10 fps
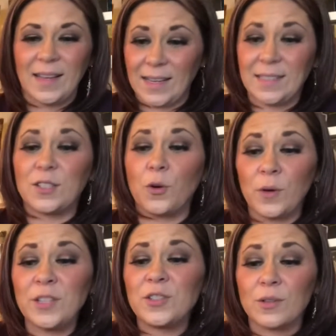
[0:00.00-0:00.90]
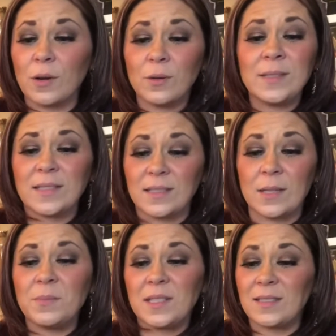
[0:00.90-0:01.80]
is going to grow into
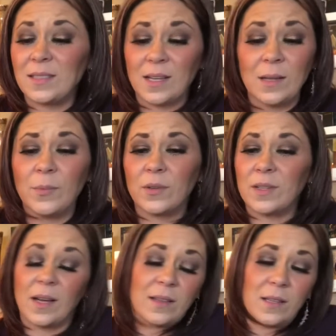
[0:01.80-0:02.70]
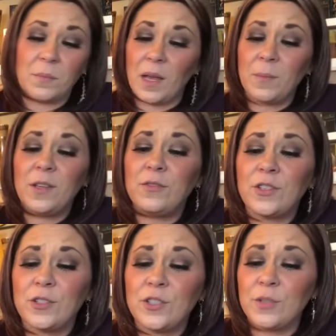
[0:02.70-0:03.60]
something stable. And I think maybe you've
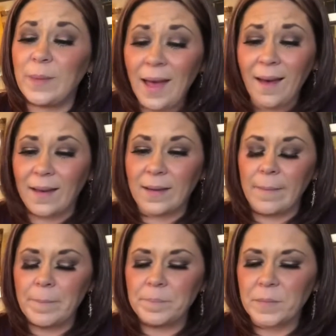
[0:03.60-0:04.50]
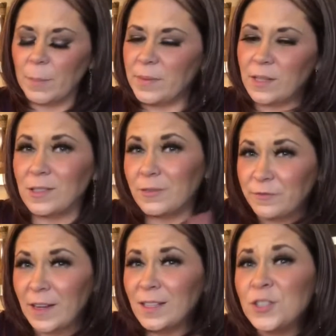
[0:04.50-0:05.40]
turned your back. But there's a
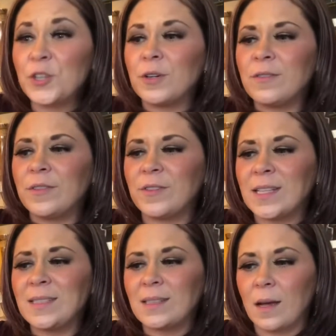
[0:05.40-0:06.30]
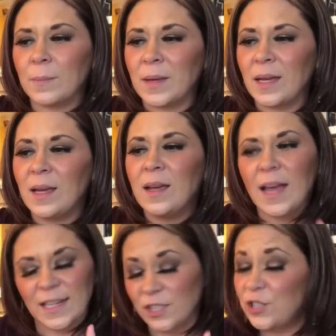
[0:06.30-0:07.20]
fated turn of events coming,
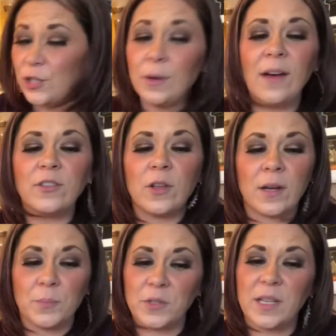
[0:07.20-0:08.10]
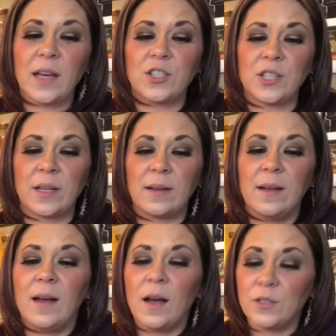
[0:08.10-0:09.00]
and you do have a lot of protection.
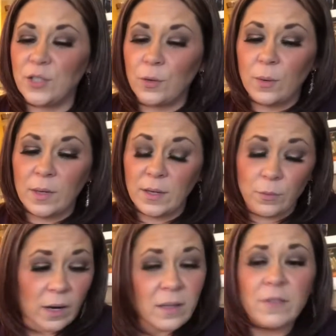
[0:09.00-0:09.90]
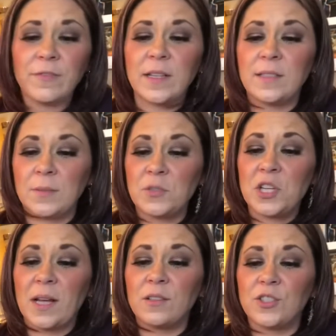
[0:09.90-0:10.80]
So get ready to face some
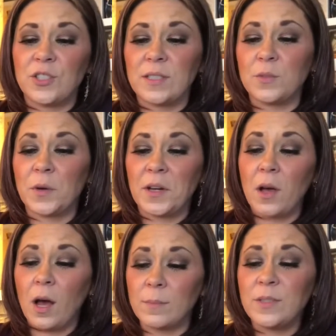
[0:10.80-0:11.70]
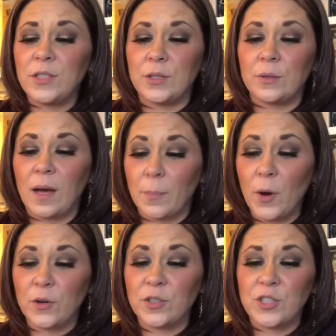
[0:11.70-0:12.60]
challenges when it comes to a
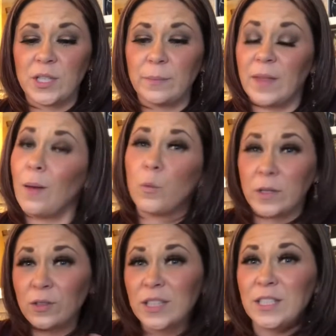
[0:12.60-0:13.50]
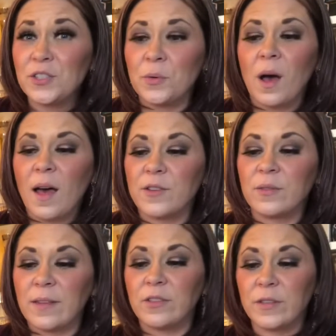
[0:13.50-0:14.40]
partnership that will lead to a higher
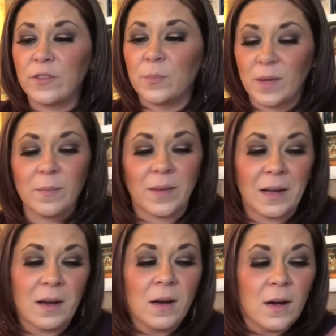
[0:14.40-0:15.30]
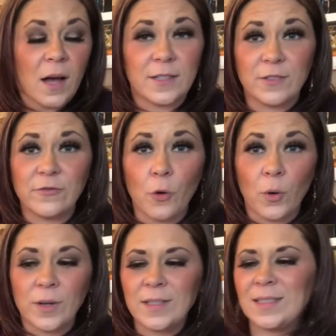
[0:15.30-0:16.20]
level of commitment. A
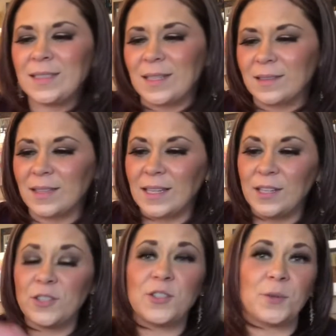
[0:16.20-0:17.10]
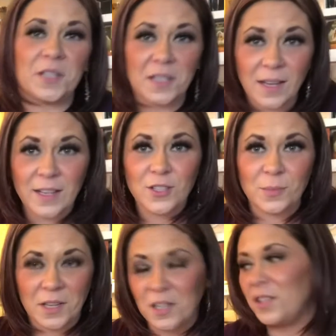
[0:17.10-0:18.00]
divorce leading to an
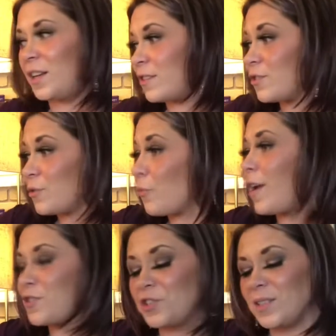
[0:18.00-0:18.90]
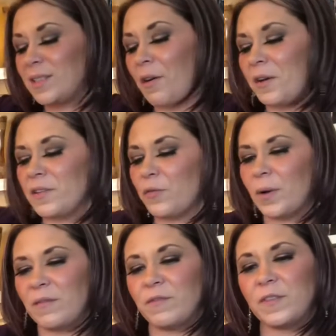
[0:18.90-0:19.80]
engagement in another direction is kind of what
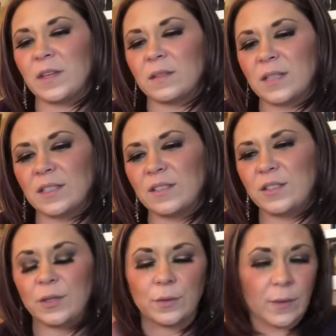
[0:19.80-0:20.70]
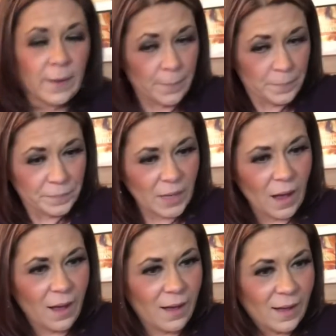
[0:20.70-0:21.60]
I'm feeling. So,
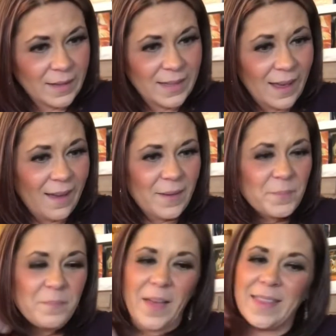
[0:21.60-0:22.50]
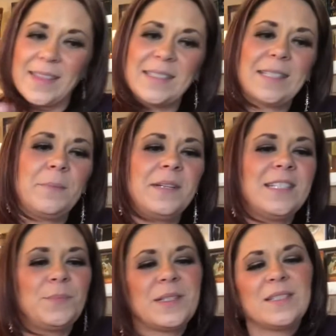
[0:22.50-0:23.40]
yeah, I think
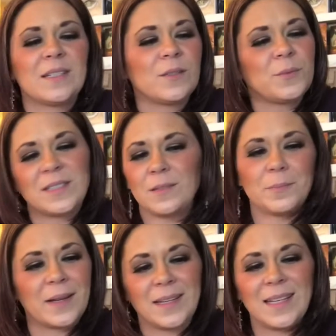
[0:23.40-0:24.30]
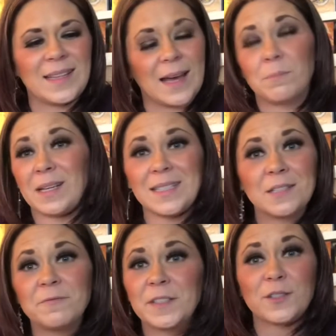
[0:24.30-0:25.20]
somebody's been dealing with somebody that makes
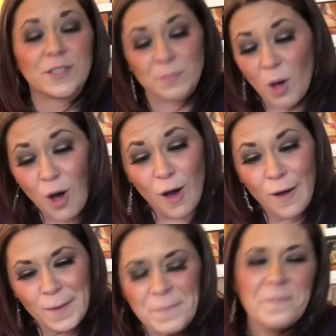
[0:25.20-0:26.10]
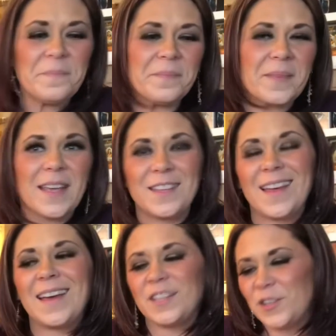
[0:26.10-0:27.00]
them feel small,
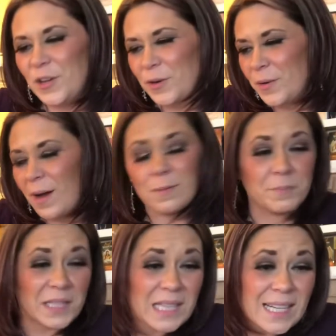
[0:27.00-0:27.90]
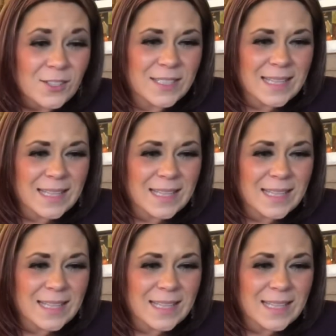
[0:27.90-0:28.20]
that, you know, belittles